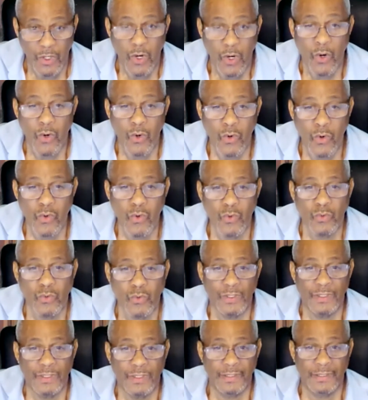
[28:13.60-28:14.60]
Who
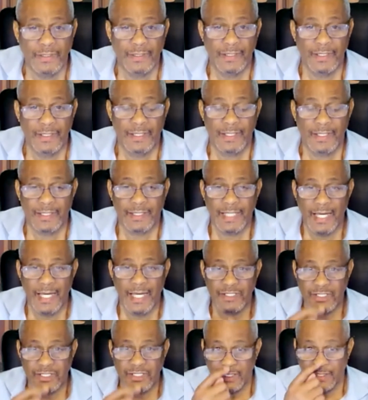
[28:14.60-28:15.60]

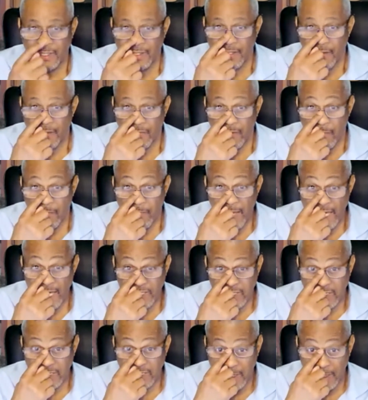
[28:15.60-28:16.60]
gets the
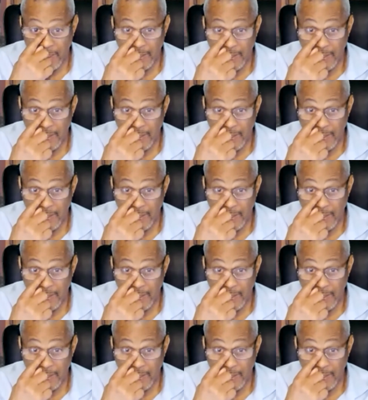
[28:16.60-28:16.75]
best